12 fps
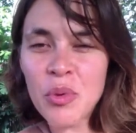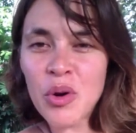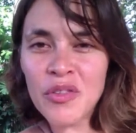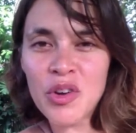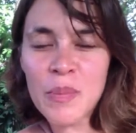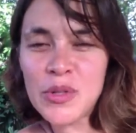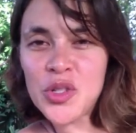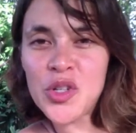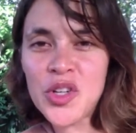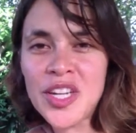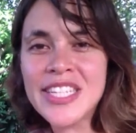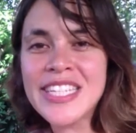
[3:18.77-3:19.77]
more of an
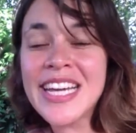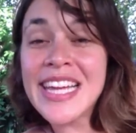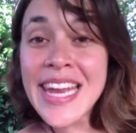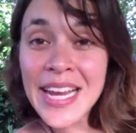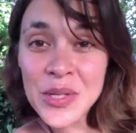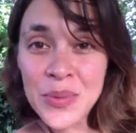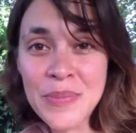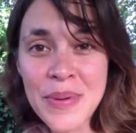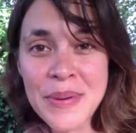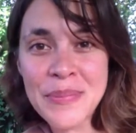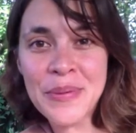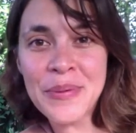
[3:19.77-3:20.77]
opportunity to connect with
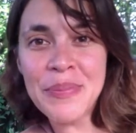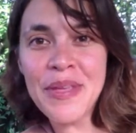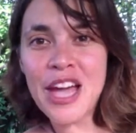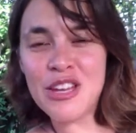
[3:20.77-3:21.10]
people.